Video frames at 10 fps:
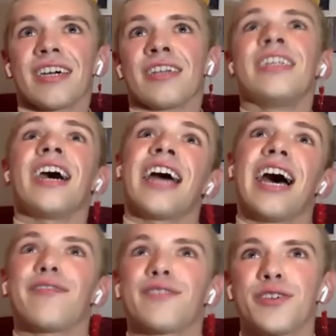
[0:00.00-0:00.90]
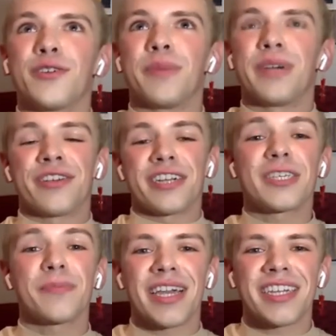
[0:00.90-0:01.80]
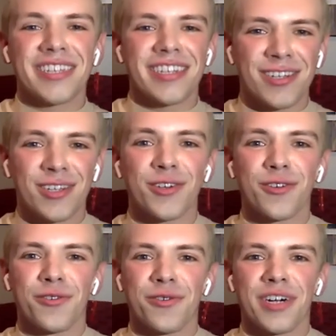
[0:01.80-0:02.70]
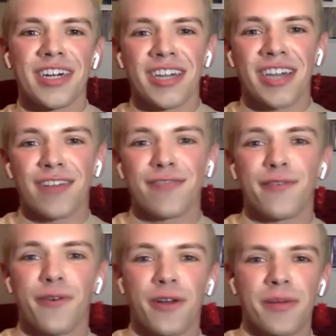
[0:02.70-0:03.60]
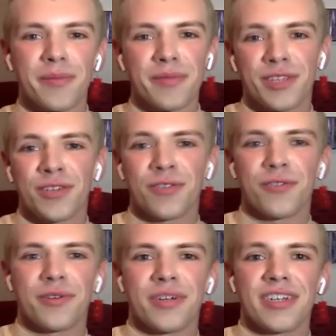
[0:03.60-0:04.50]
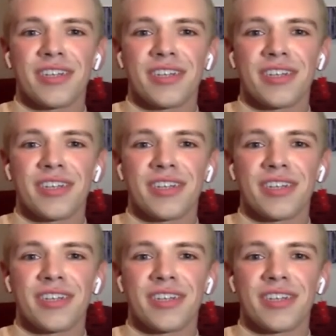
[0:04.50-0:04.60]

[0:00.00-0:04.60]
not have to, but you're expected to conform to